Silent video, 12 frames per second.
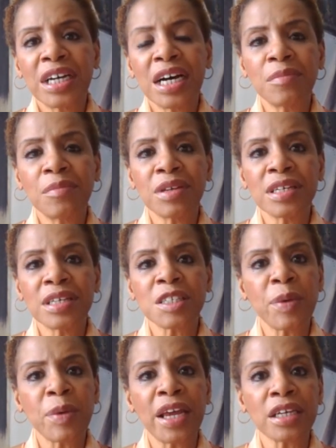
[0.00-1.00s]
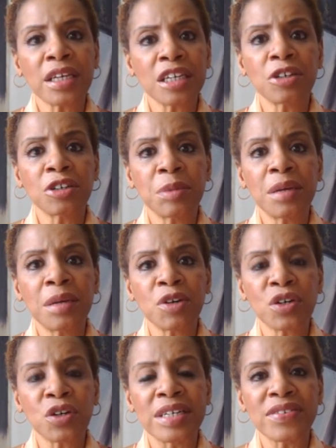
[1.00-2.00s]
um, Hispanic
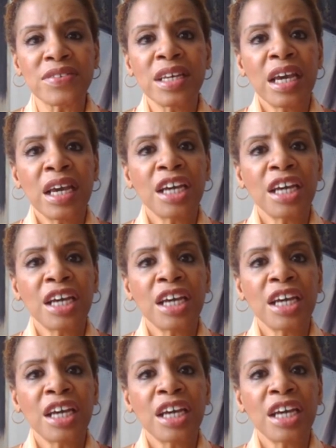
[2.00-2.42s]
immigrants,